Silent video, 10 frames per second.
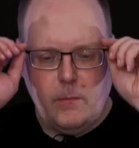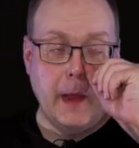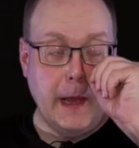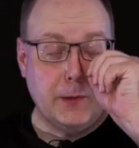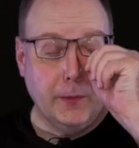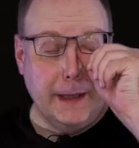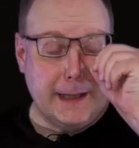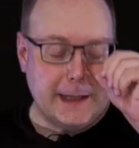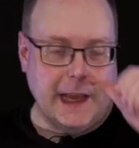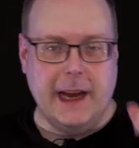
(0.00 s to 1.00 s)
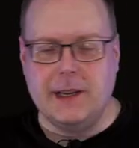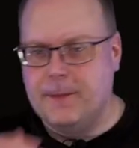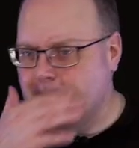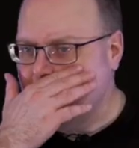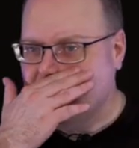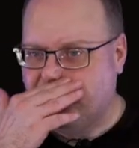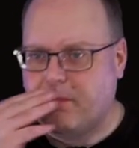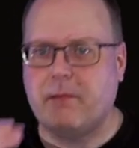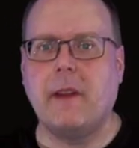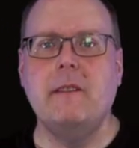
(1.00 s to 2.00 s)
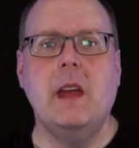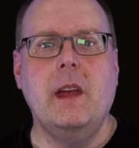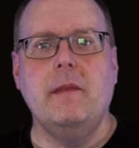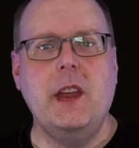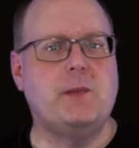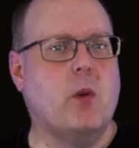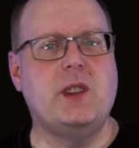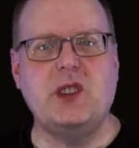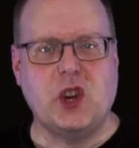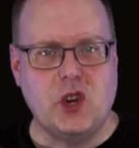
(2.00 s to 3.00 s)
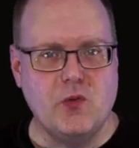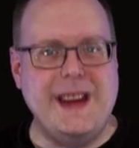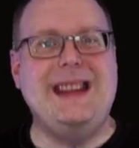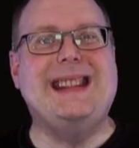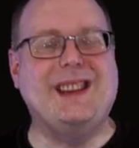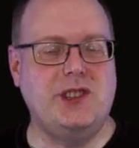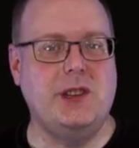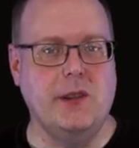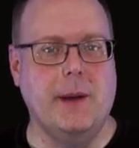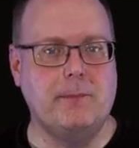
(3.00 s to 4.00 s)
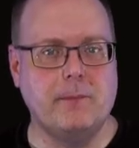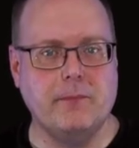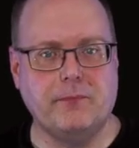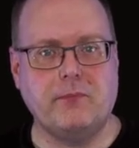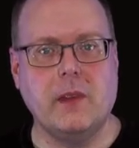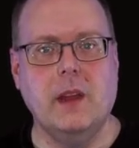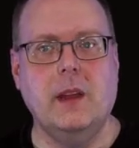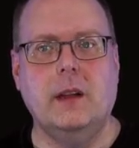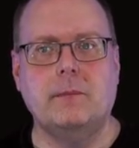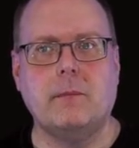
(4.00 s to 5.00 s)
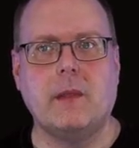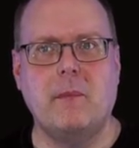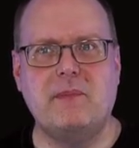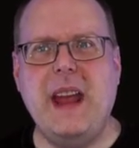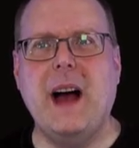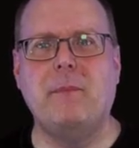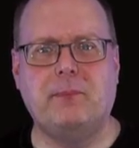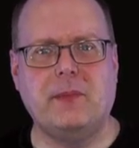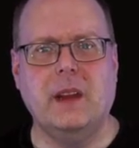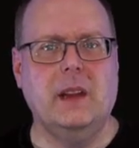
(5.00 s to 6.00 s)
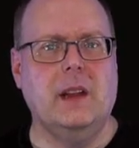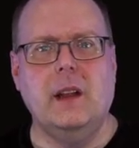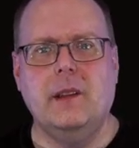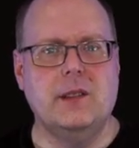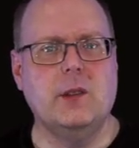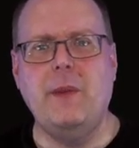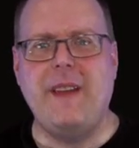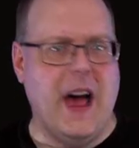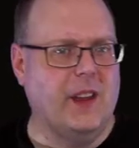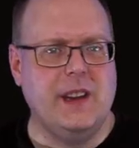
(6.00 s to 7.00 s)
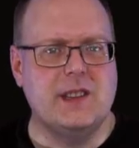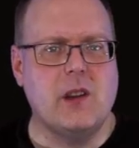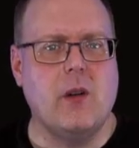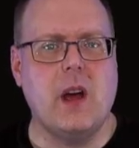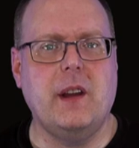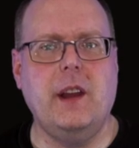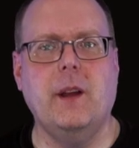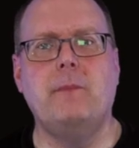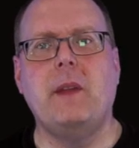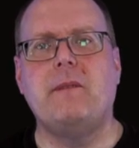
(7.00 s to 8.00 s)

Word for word: It's really slight. It's more just a greenness to it. Yeah, there's a little bit of elegance going on here.